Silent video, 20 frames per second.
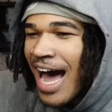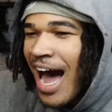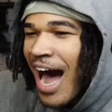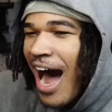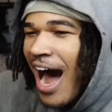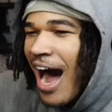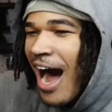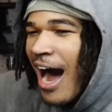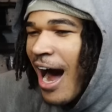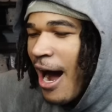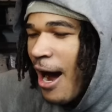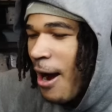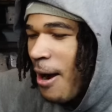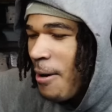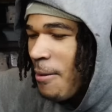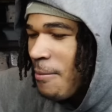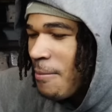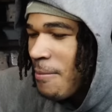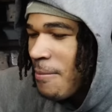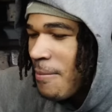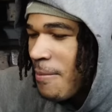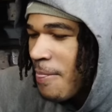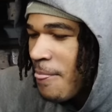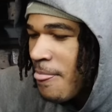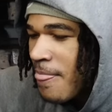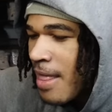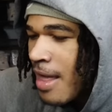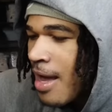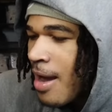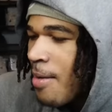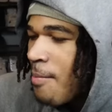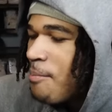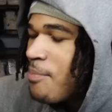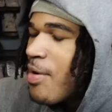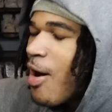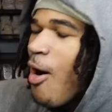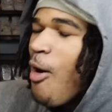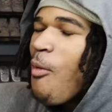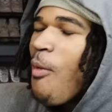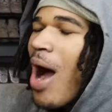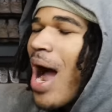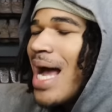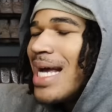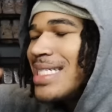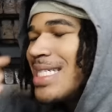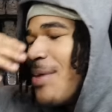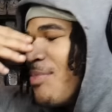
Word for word: Bro, why is it